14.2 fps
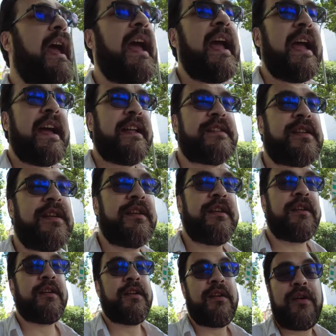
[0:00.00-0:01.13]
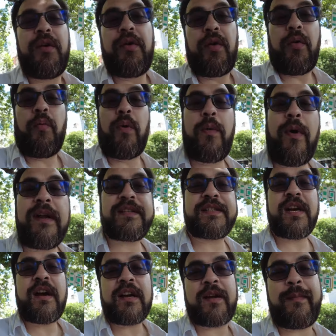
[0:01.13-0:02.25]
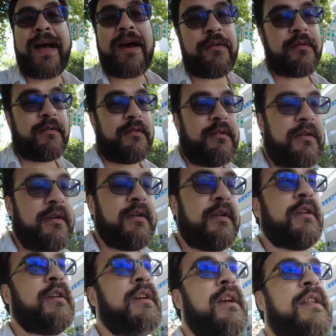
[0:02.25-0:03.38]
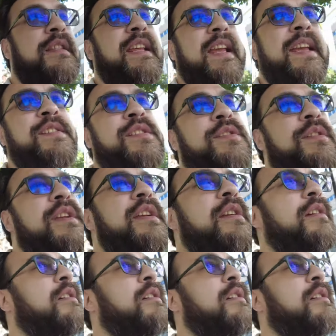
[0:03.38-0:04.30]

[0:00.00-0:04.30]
and we want to talk about the history